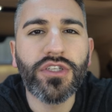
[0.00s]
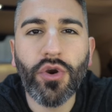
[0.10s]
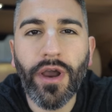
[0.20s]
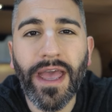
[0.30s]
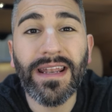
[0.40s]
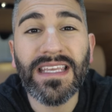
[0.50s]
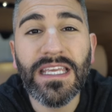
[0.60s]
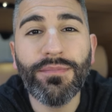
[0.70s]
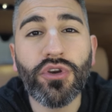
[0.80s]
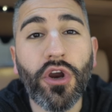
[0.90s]
to go ahead and
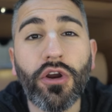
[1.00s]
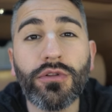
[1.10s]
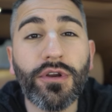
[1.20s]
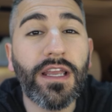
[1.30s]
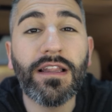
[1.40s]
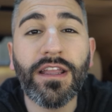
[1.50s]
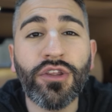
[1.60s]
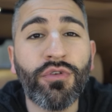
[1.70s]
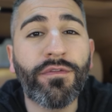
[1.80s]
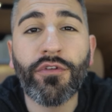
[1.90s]
keep your car looking like
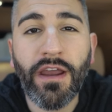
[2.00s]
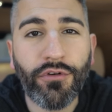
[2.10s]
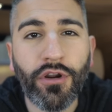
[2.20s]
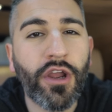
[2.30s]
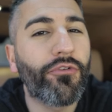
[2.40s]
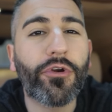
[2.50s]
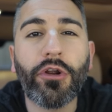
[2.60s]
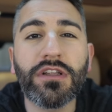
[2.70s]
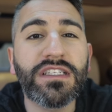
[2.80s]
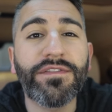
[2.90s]
new forever,
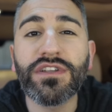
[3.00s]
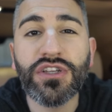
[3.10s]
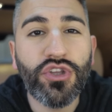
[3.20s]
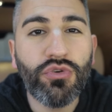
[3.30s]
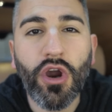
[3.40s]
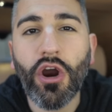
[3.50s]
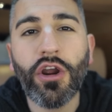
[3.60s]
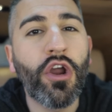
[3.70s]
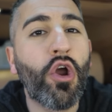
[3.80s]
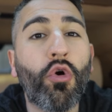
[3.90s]
regardless if it's a new
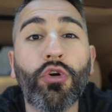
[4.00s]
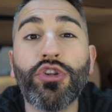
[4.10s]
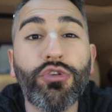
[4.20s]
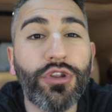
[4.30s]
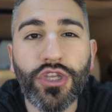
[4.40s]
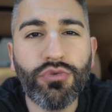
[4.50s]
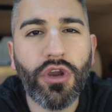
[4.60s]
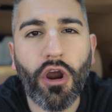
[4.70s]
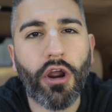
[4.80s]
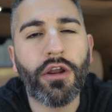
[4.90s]
car or new to you
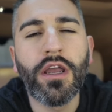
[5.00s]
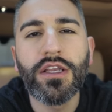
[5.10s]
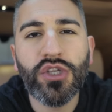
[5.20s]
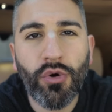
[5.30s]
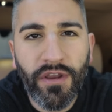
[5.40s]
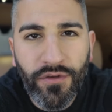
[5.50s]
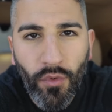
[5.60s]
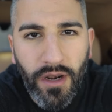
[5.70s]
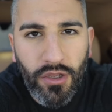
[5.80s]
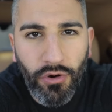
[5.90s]
car. So if you
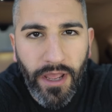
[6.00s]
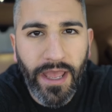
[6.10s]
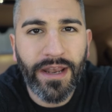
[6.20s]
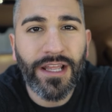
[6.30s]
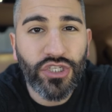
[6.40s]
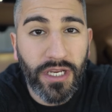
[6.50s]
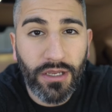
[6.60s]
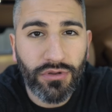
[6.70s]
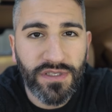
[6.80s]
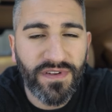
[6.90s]
wanna go ahead and check
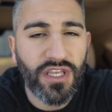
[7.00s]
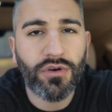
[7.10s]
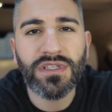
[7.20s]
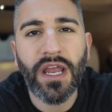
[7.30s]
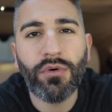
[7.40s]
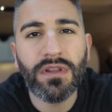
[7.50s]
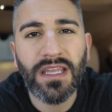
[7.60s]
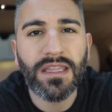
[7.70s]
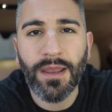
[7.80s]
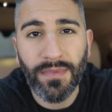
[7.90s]
out those videos, I will
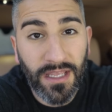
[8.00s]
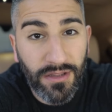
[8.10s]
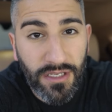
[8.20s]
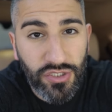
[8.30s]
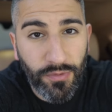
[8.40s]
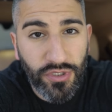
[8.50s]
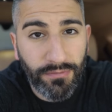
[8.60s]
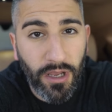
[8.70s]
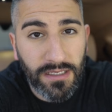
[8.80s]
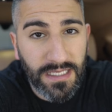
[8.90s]
link them in the description
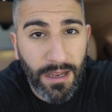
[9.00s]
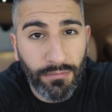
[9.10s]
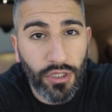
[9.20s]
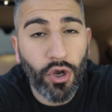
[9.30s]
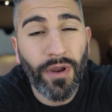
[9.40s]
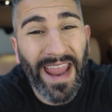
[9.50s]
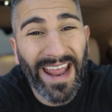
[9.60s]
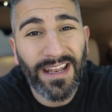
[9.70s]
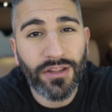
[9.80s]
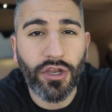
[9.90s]
box down below
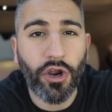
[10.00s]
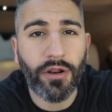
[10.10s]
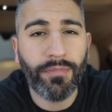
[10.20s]
and in the card